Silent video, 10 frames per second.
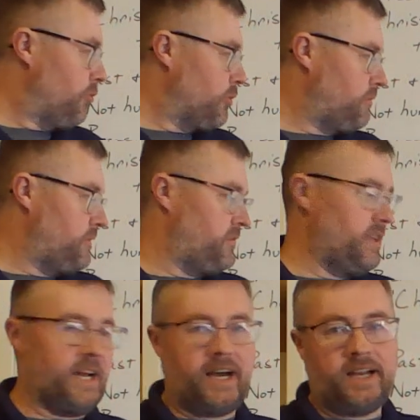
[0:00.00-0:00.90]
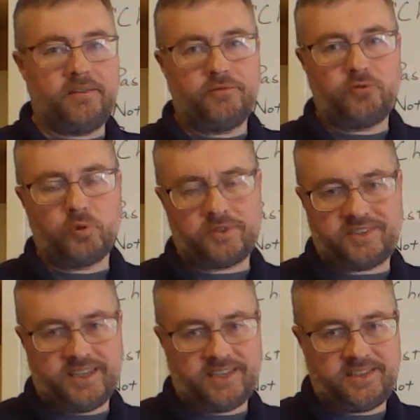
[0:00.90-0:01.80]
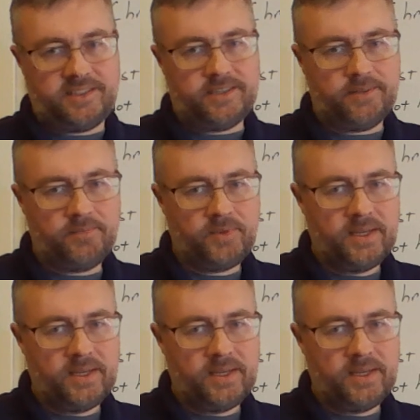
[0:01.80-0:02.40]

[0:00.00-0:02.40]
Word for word: 459 and 460.